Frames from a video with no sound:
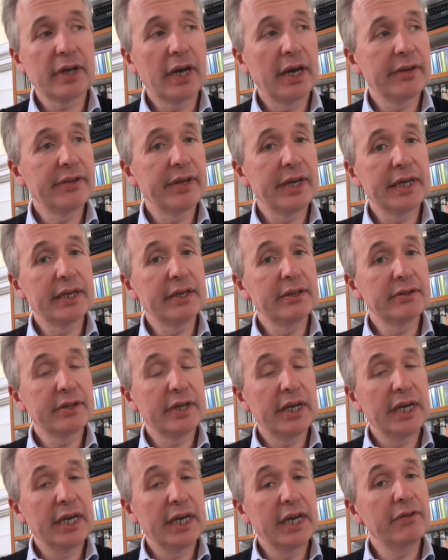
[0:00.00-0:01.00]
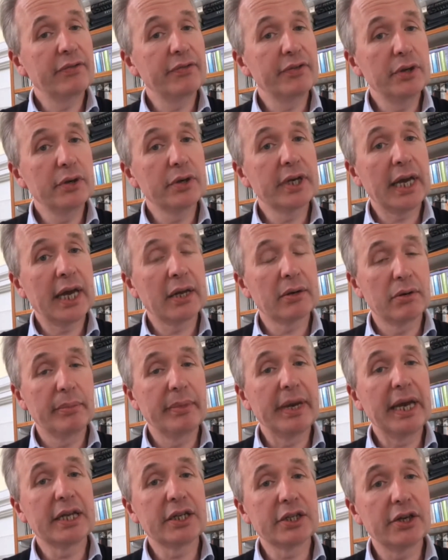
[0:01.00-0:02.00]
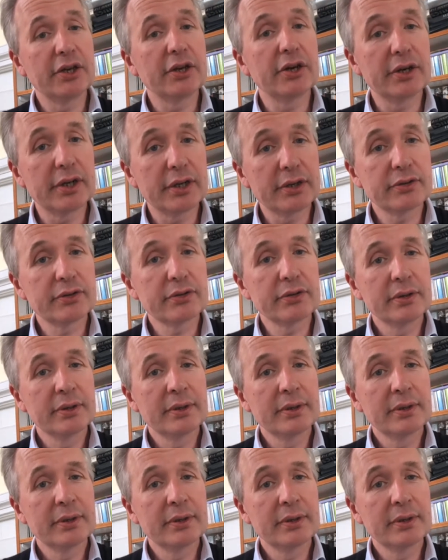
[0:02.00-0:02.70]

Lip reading: I think, is if you can remain curious,